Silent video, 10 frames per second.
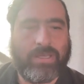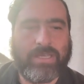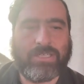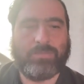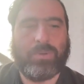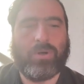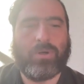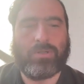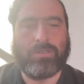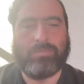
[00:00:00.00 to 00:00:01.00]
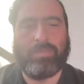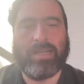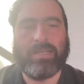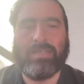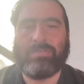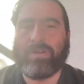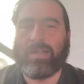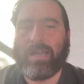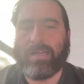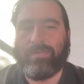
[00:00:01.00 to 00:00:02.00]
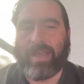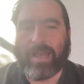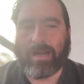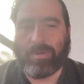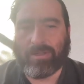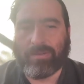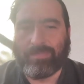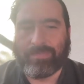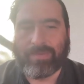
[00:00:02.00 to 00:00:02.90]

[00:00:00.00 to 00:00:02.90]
each pulled by a different kind of animal,